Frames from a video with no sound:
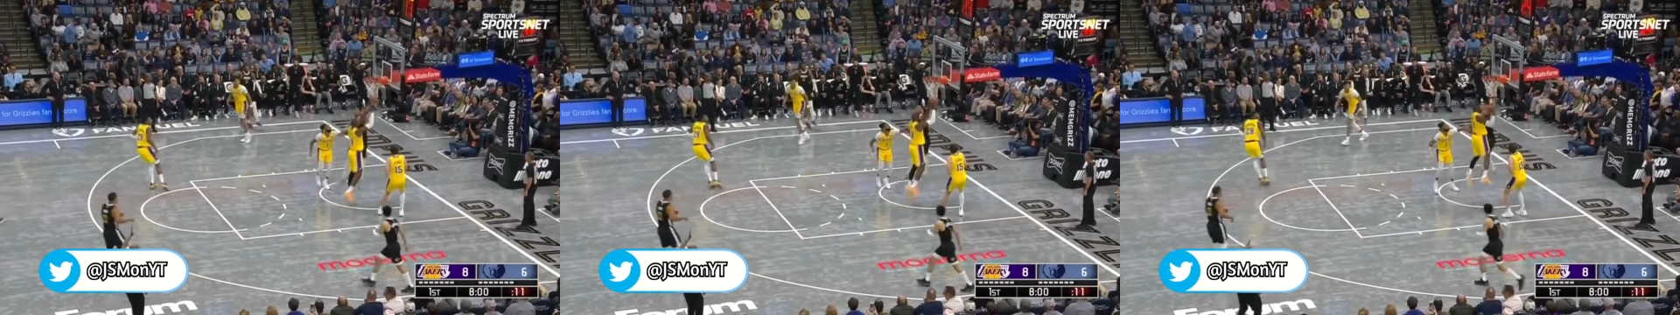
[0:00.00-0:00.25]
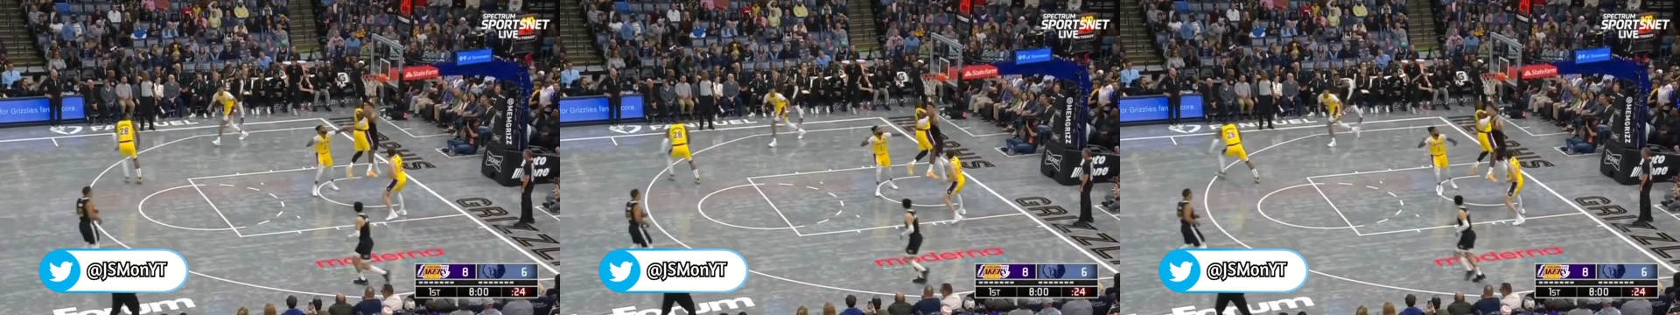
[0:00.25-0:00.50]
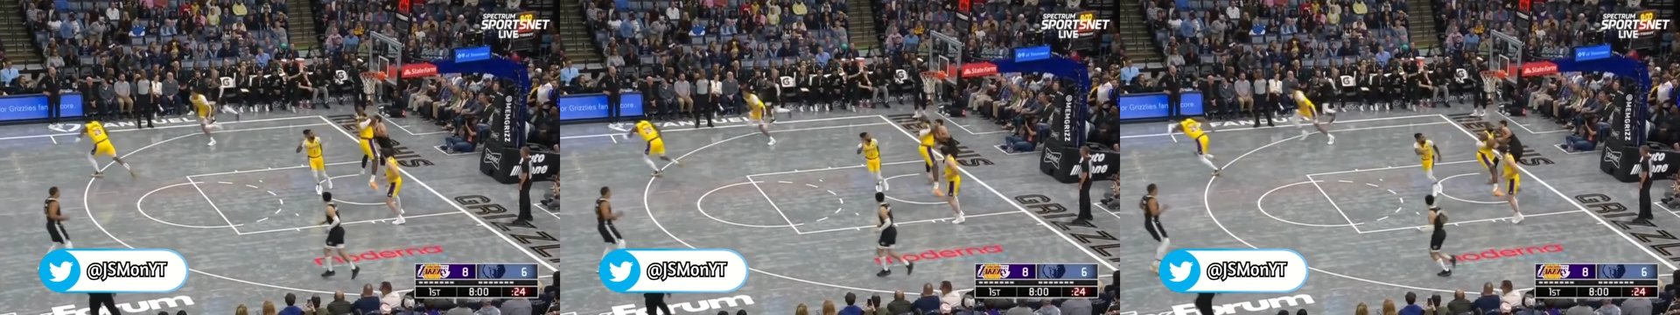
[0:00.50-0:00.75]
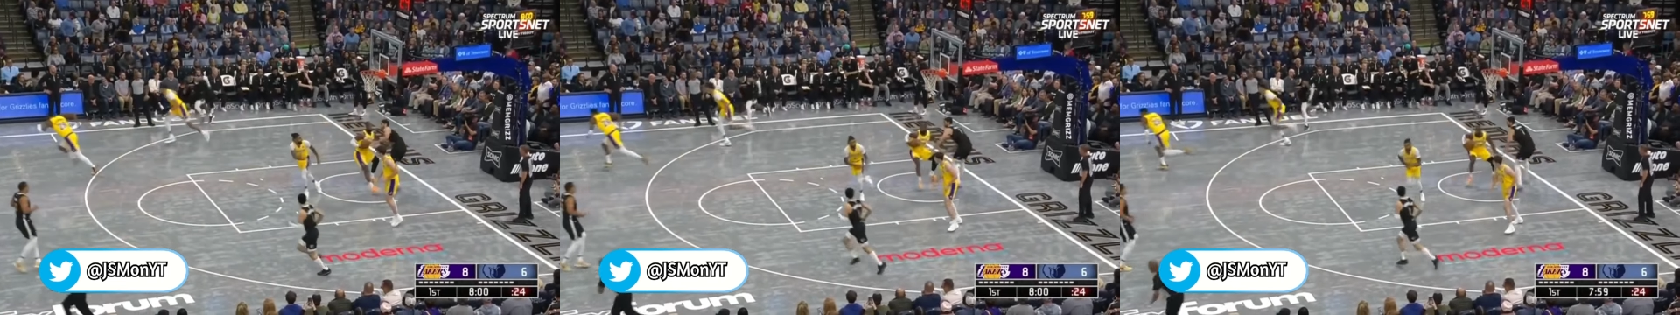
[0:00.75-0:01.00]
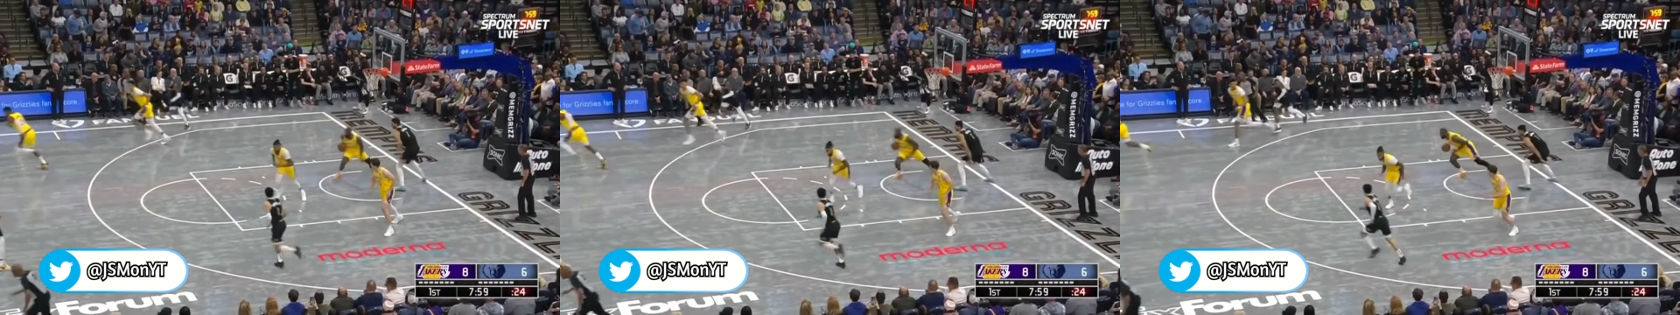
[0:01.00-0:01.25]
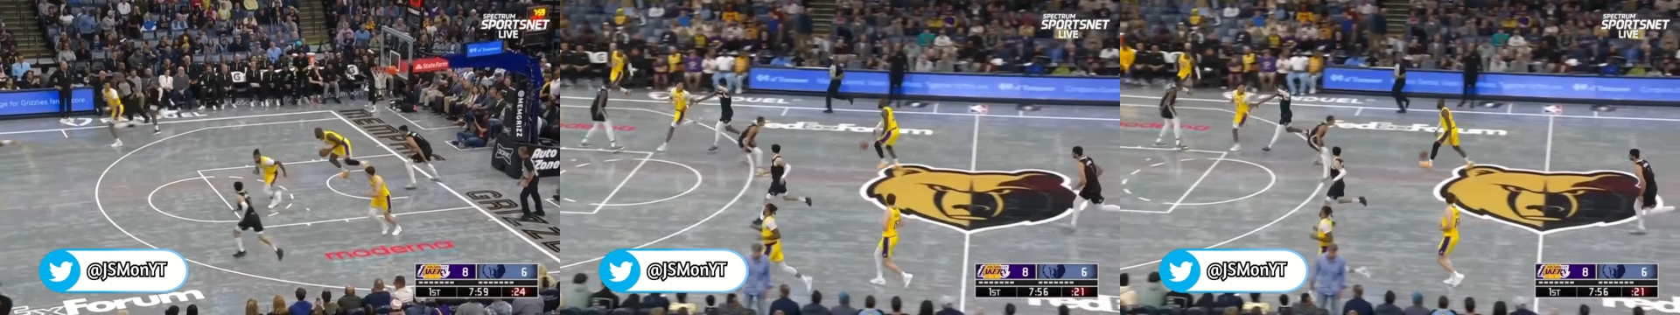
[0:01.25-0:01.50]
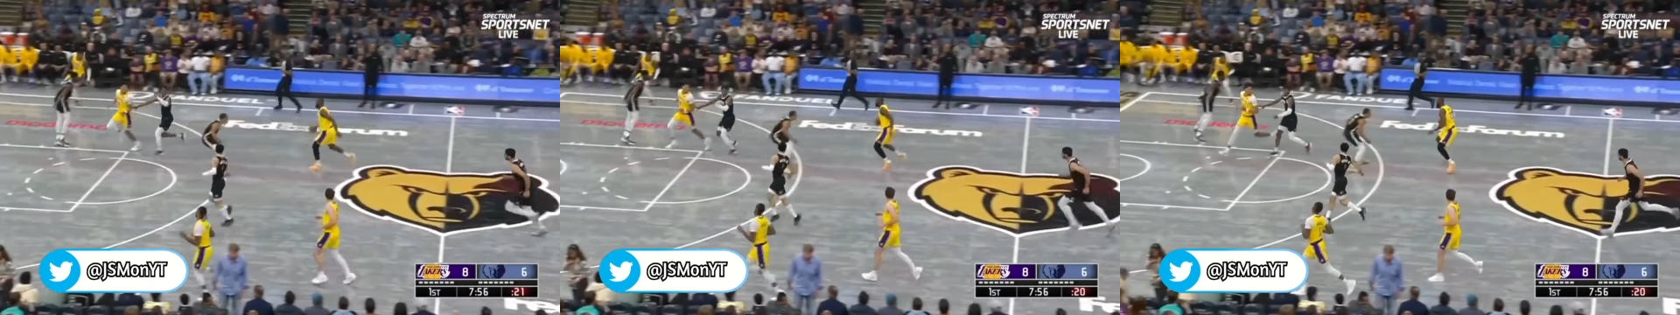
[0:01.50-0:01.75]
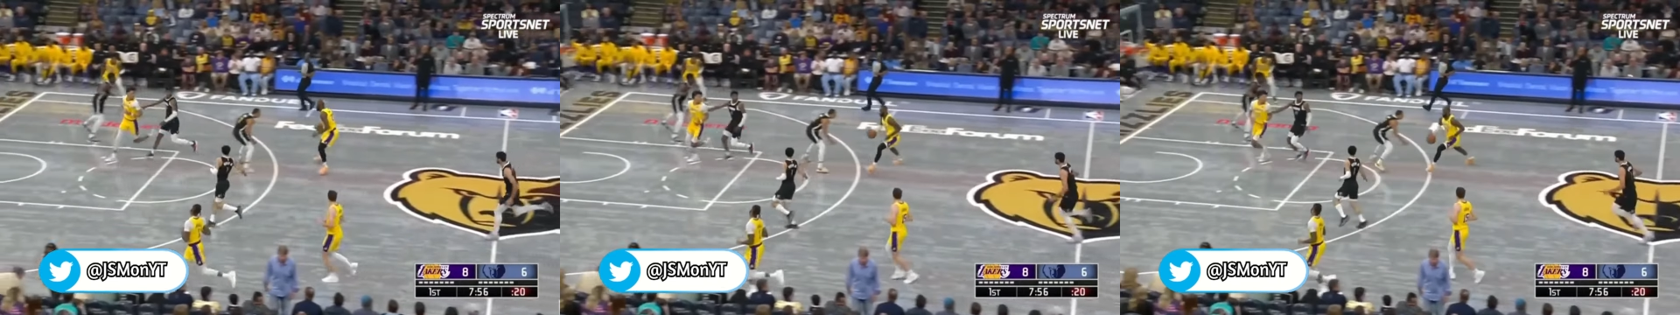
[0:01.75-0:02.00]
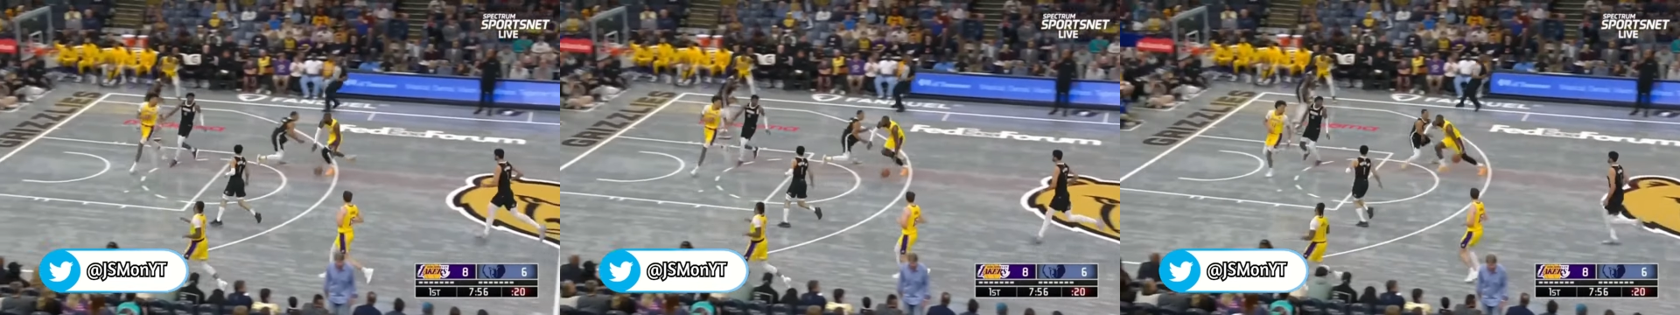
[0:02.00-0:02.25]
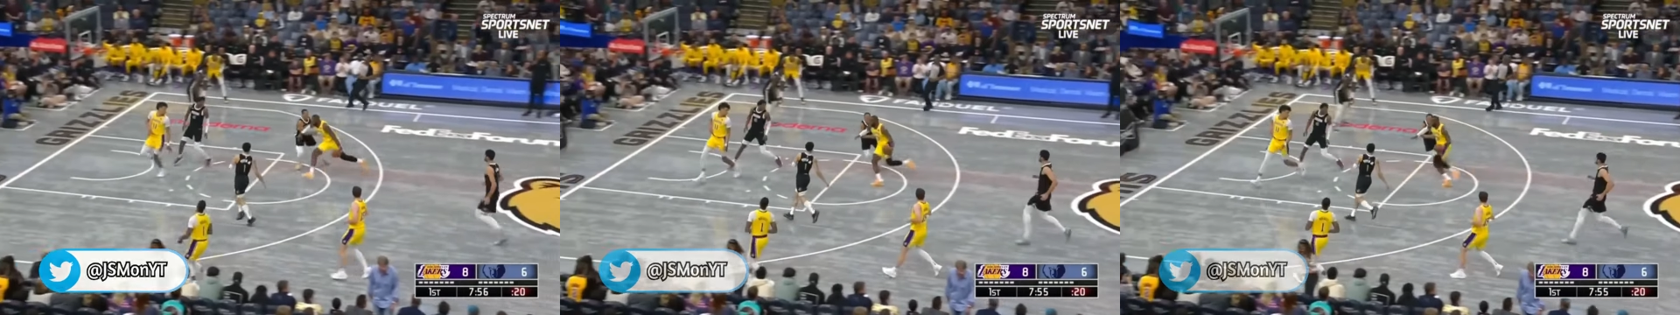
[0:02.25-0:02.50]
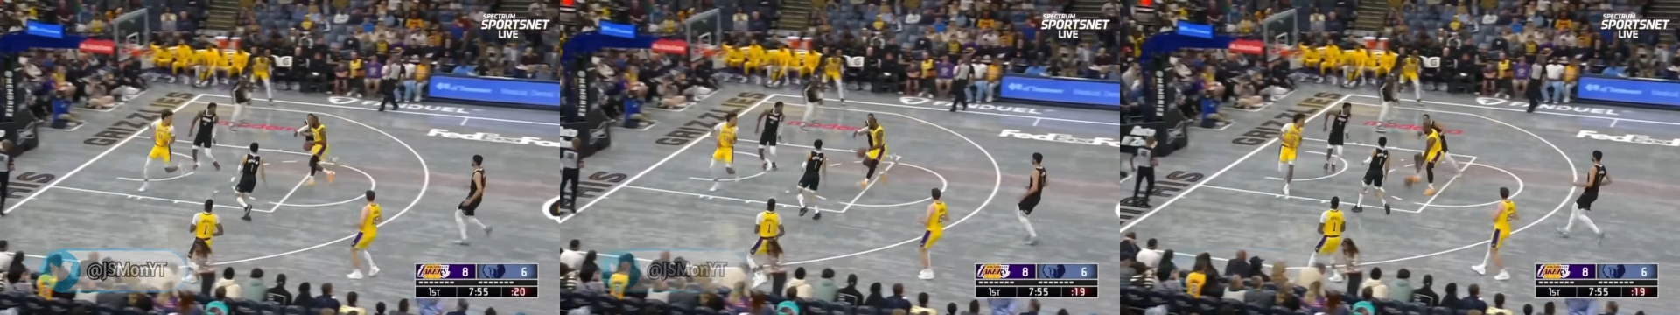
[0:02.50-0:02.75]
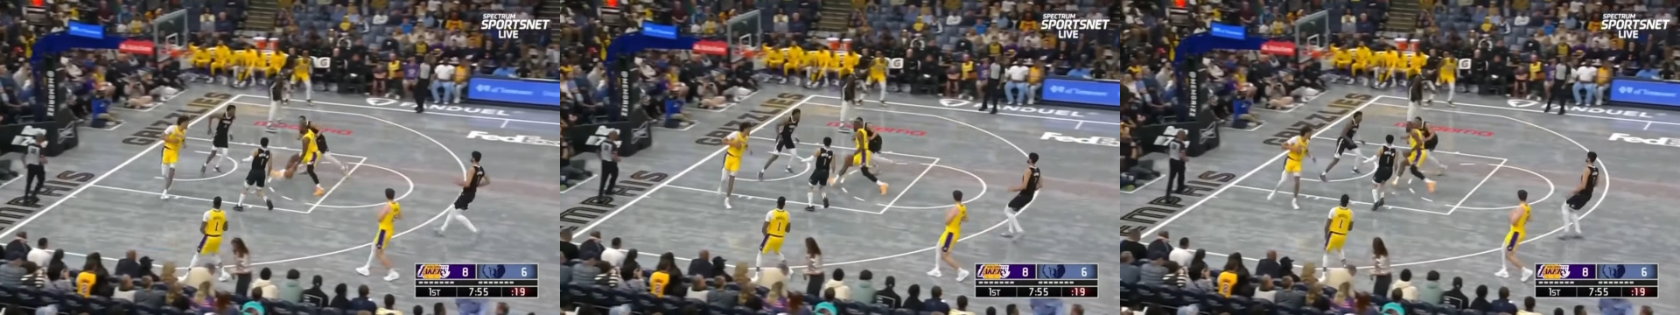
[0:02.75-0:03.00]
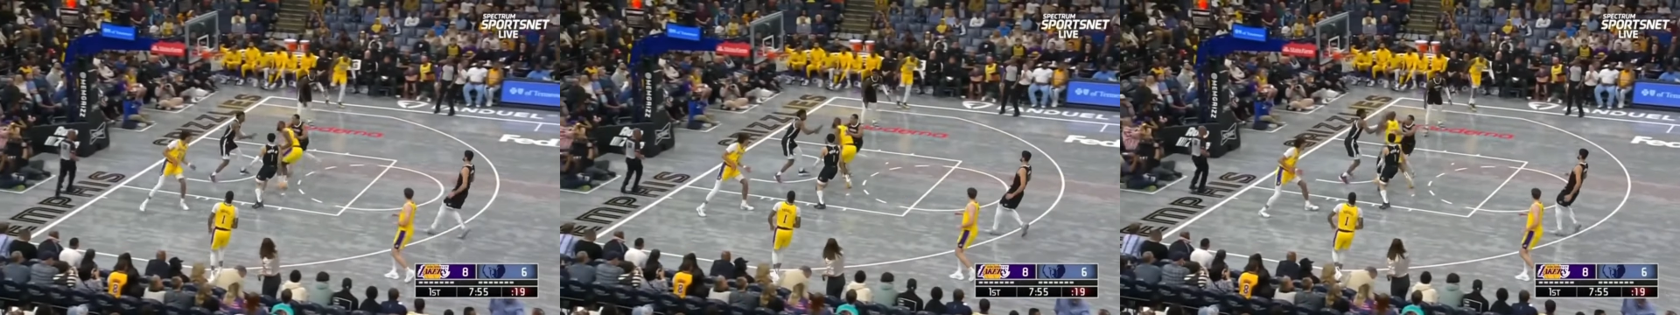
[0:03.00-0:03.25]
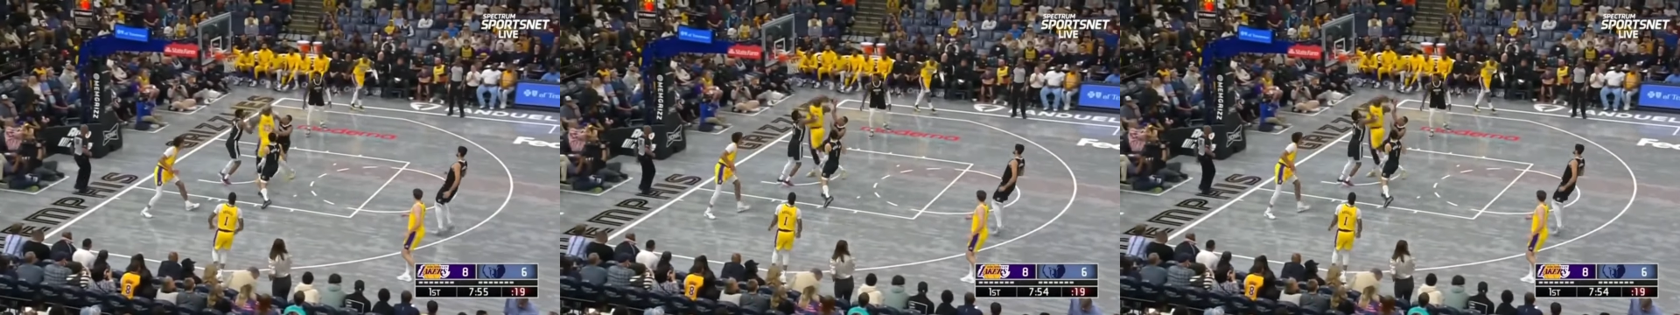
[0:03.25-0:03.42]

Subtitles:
(no speaker visible)